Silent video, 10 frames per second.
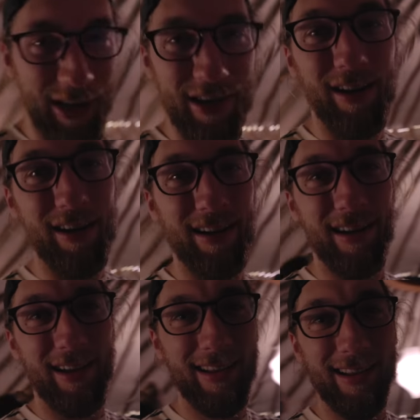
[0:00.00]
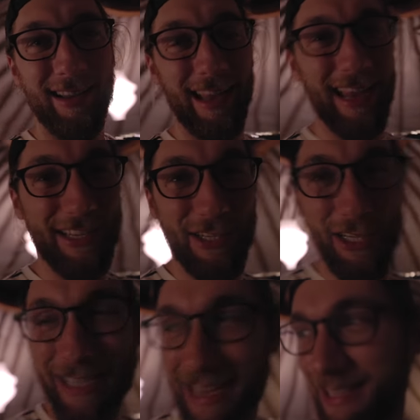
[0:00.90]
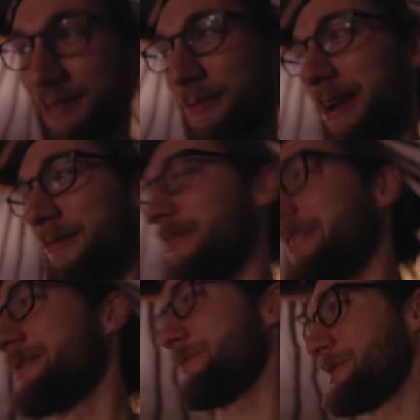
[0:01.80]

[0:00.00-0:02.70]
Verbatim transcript: a yurt, it just isn't right for us,